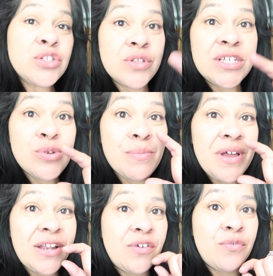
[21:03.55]
So that's why I'm
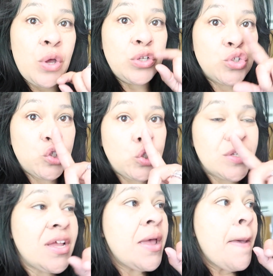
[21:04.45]
kind of shh.
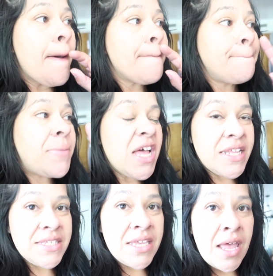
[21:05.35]
But
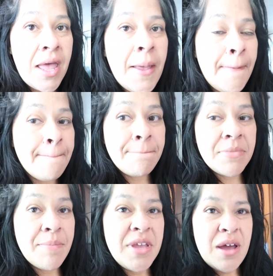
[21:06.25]
um,
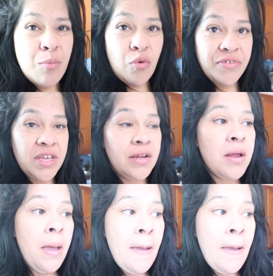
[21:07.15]
let me come over here.